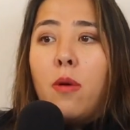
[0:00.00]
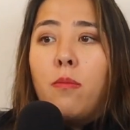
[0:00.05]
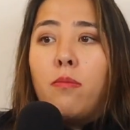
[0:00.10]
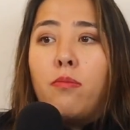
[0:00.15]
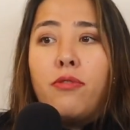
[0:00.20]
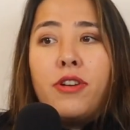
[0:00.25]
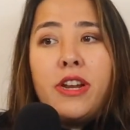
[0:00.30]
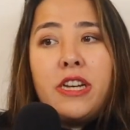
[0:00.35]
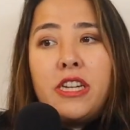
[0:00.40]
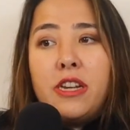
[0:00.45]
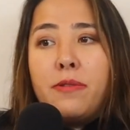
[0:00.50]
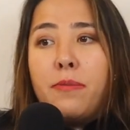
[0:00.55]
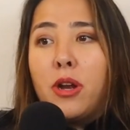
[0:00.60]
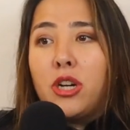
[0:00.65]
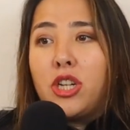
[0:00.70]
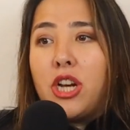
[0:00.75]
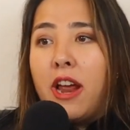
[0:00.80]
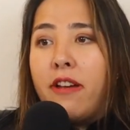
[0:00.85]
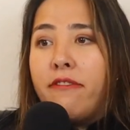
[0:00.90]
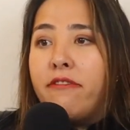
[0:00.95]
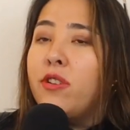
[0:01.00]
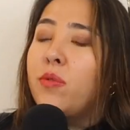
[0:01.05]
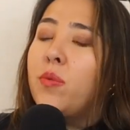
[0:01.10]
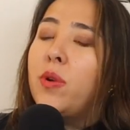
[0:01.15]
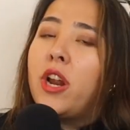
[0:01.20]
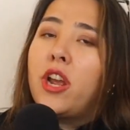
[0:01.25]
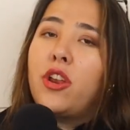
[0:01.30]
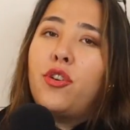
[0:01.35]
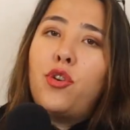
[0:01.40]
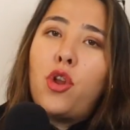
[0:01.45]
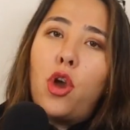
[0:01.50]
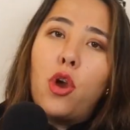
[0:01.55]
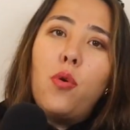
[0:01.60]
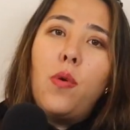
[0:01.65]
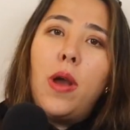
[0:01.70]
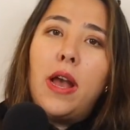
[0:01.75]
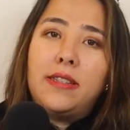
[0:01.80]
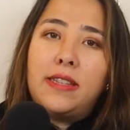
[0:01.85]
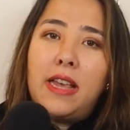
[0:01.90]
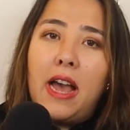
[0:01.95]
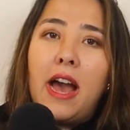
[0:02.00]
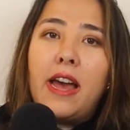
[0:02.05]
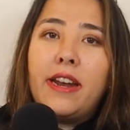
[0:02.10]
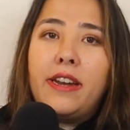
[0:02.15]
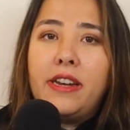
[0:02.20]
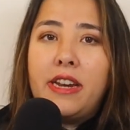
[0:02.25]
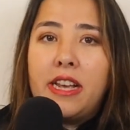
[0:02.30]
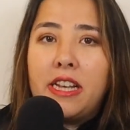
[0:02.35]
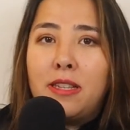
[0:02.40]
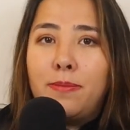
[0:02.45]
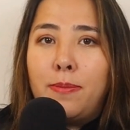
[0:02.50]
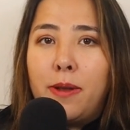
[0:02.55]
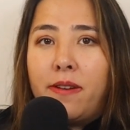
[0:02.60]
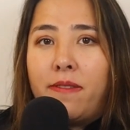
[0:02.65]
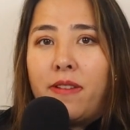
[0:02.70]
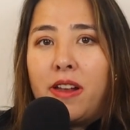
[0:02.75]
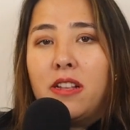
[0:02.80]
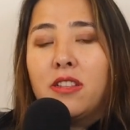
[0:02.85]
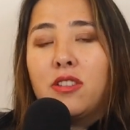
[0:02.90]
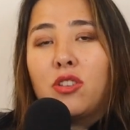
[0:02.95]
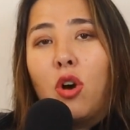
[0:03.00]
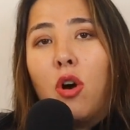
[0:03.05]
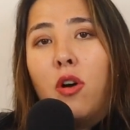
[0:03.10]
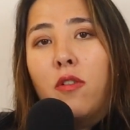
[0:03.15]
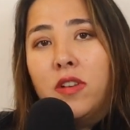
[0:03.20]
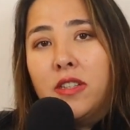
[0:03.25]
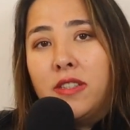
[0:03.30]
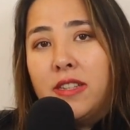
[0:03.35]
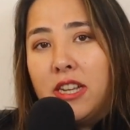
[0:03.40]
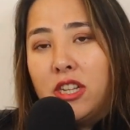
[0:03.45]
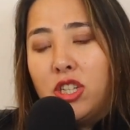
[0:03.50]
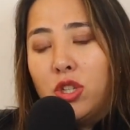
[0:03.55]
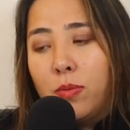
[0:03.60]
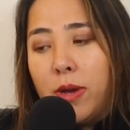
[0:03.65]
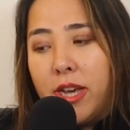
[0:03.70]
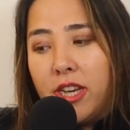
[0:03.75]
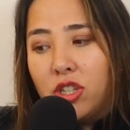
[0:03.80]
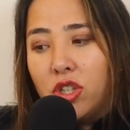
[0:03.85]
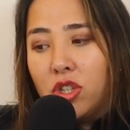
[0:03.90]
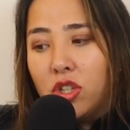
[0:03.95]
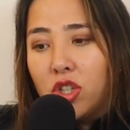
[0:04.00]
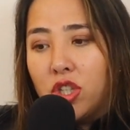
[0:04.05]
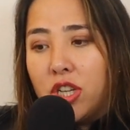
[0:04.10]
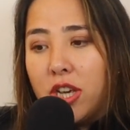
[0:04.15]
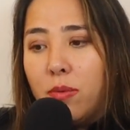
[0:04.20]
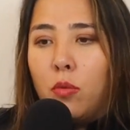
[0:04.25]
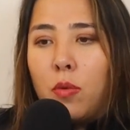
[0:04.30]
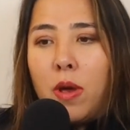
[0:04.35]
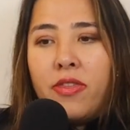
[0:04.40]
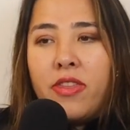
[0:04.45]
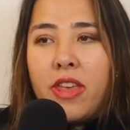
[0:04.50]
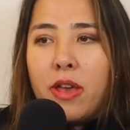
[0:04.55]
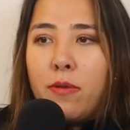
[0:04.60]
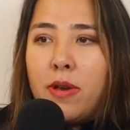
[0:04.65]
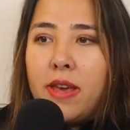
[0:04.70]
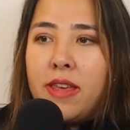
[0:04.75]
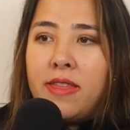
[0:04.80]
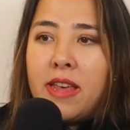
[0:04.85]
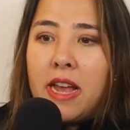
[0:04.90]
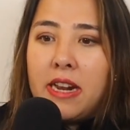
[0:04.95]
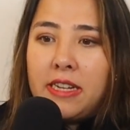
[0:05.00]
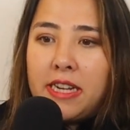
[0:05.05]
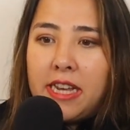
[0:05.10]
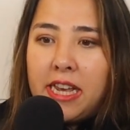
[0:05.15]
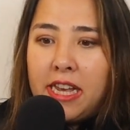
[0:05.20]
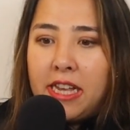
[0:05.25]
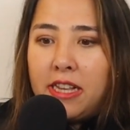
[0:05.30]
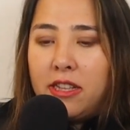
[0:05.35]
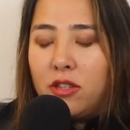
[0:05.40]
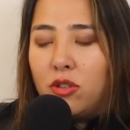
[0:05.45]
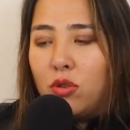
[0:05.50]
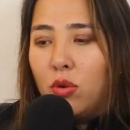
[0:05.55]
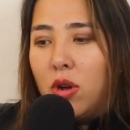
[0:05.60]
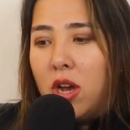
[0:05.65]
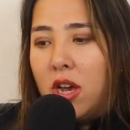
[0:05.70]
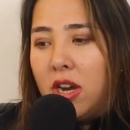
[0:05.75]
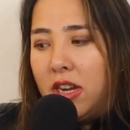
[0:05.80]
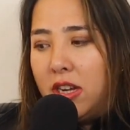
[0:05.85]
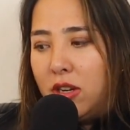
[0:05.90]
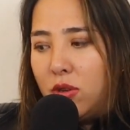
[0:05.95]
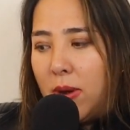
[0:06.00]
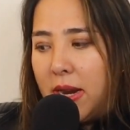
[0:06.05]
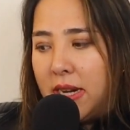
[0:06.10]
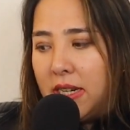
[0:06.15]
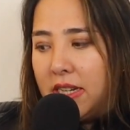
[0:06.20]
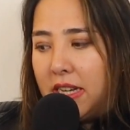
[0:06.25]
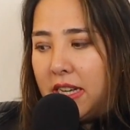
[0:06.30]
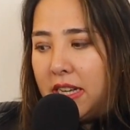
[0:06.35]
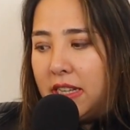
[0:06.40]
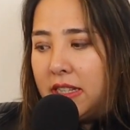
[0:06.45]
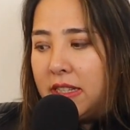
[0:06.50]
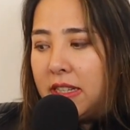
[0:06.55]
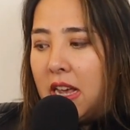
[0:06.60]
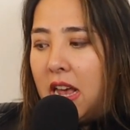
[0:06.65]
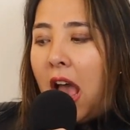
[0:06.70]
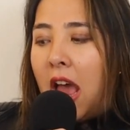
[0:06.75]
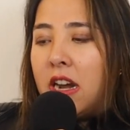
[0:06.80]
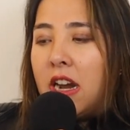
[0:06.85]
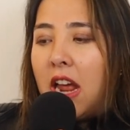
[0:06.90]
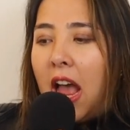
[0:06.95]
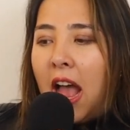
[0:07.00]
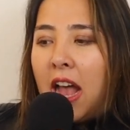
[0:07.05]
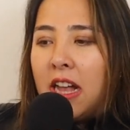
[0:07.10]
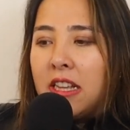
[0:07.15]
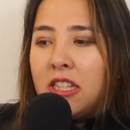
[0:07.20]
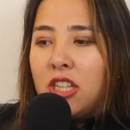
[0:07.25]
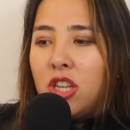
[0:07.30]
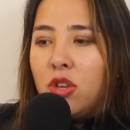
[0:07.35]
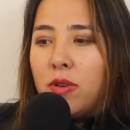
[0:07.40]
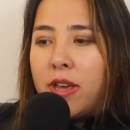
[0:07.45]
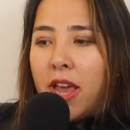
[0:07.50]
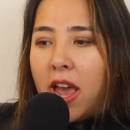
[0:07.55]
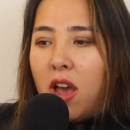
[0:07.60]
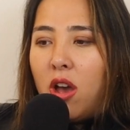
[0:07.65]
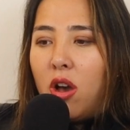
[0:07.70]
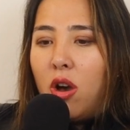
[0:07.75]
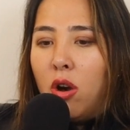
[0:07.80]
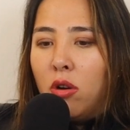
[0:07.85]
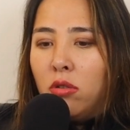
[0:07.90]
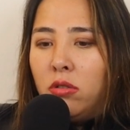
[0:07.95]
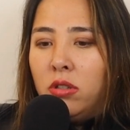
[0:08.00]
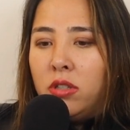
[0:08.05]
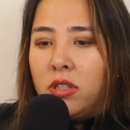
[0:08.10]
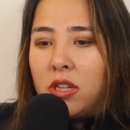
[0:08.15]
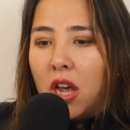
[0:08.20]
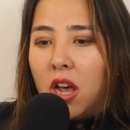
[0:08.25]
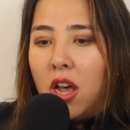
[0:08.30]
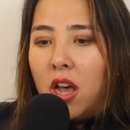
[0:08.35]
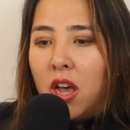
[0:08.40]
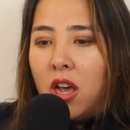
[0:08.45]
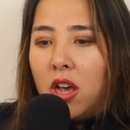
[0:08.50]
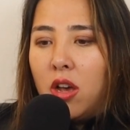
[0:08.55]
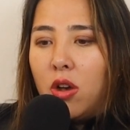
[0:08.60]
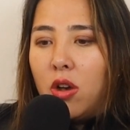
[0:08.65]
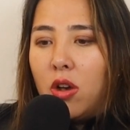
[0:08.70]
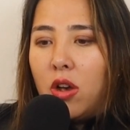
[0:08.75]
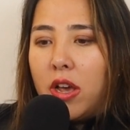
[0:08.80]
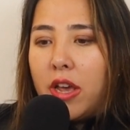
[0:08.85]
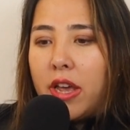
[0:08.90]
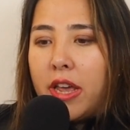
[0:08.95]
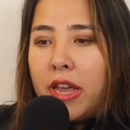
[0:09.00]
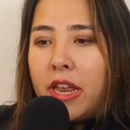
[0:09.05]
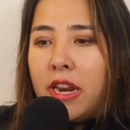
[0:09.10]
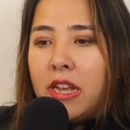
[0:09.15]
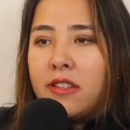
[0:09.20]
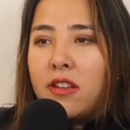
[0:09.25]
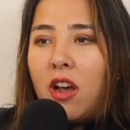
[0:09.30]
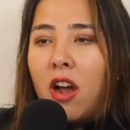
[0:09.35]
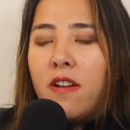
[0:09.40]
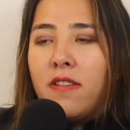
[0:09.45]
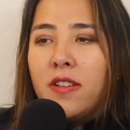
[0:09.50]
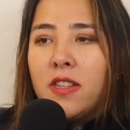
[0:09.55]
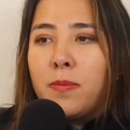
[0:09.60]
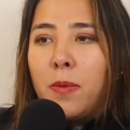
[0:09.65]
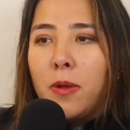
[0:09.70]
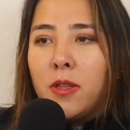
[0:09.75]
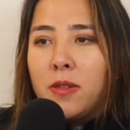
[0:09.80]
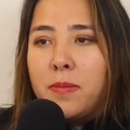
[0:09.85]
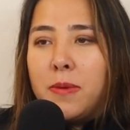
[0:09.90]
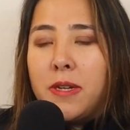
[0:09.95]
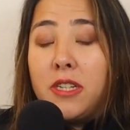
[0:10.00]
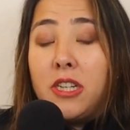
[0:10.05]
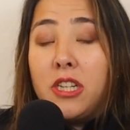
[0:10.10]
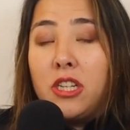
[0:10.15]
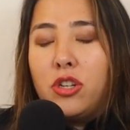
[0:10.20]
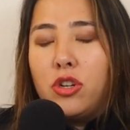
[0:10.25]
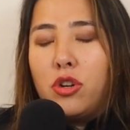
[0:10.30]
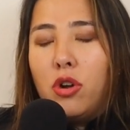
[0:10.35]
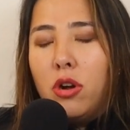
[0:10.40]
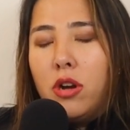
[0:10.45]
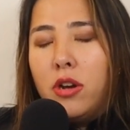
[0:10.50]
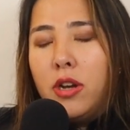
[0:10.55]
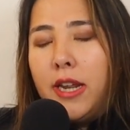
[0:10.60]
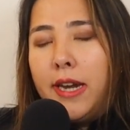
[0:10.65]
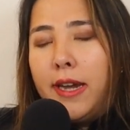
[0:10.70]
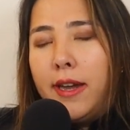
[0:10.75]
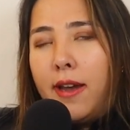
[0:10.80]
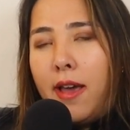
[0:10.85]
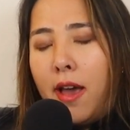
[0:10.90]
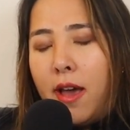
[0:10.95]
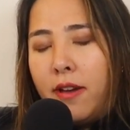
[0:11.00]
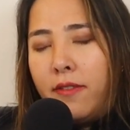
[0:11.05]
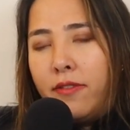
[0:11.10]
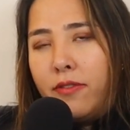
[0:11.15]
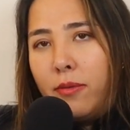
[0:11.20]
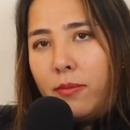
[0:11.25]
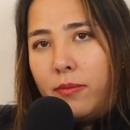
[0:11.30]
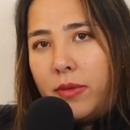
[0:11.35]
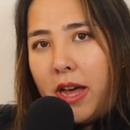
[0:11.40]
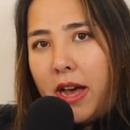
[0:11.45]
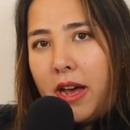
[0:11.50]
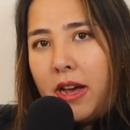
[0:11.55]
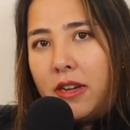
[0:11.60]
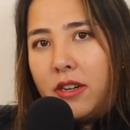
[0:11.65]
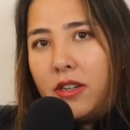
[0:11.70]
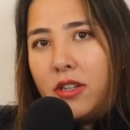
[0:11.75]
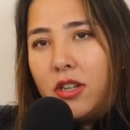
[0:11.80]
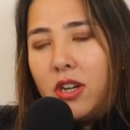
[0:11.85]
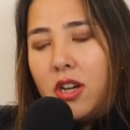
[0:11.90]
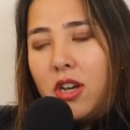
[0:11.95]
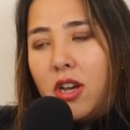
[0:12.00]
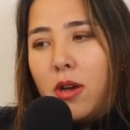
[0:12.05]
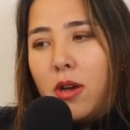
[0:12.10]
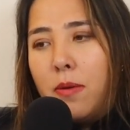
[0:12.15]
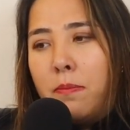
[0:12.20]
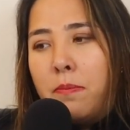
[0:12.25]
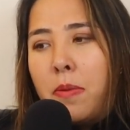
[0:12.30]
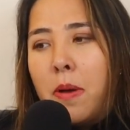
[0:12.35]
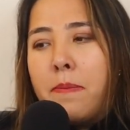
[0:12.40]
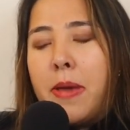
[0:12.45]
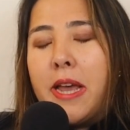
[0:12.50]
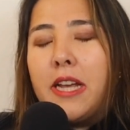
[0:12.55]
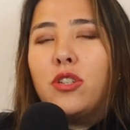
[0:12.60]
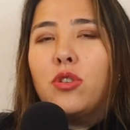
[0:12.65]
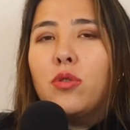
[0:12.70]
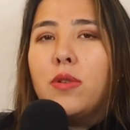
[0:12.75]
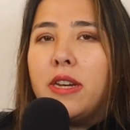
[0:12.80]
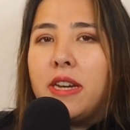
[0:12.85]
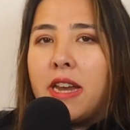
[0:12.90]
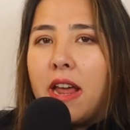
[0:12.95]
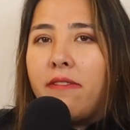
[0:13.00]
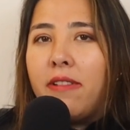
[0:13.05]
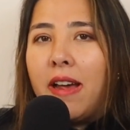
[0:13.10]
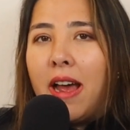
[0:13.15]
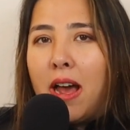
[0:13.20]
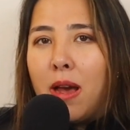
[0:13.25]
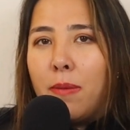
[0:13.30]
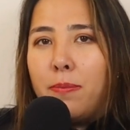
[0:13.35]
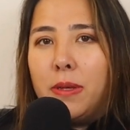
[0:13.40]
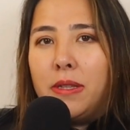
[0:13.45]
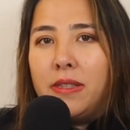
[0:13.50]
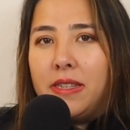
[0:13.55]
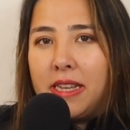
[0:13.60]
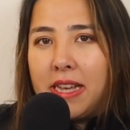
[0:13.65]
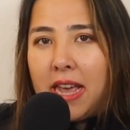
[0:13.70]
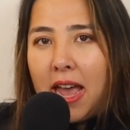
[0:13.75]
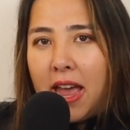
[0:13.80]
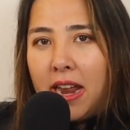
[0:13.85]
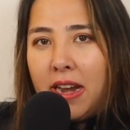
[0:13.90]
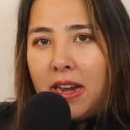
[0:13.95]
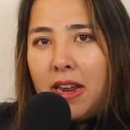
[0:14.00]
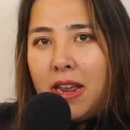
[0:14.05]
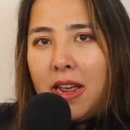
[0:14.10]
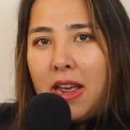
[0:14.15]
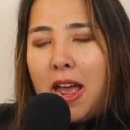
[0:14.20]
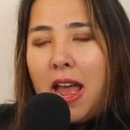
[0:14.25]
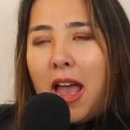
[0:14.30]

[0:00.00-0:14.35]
Pretty much everyone I know has had an experience of a situationship when they were in their teens or early 20s. And as you get older, it is our responsibility to not only learn from that, but make sure it never happens again.